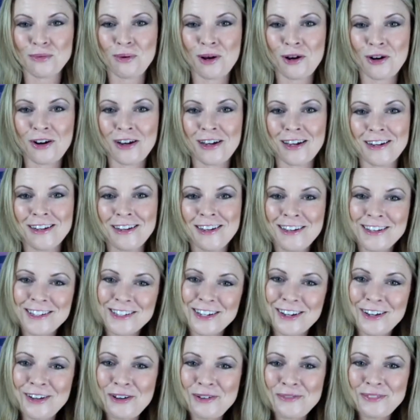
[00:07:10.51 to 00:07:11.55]
period.
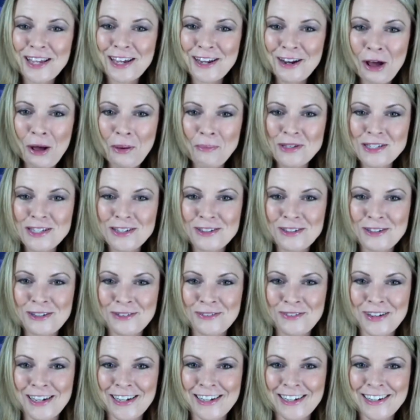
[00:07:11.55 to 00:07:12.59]
So I hope that helps a little
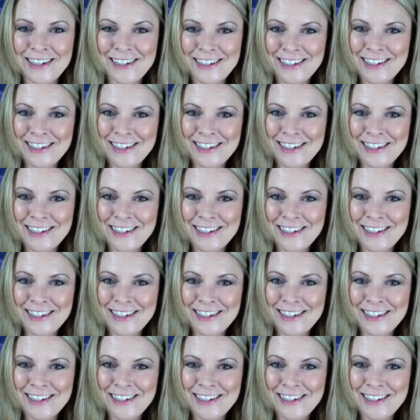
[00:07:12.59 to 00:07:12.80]
bit.